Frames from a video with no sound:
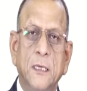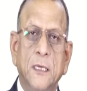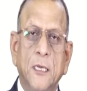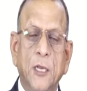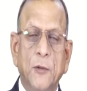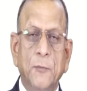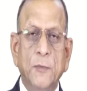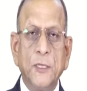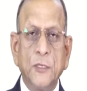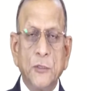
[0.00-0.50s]

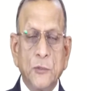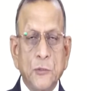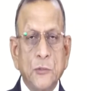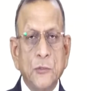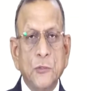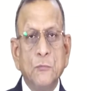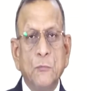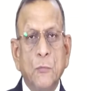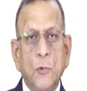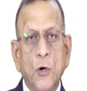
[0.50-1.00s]
with
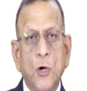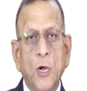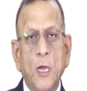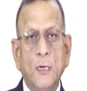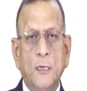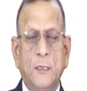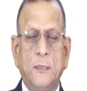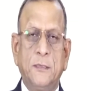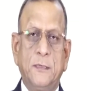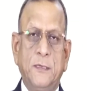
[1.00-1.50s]

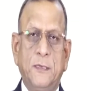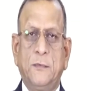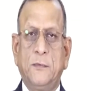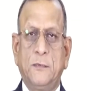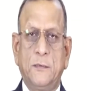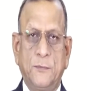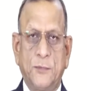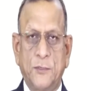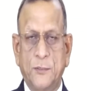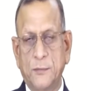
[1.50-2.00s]
small
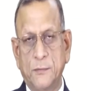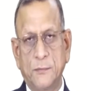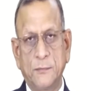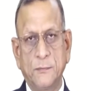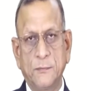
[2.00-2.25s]
systems.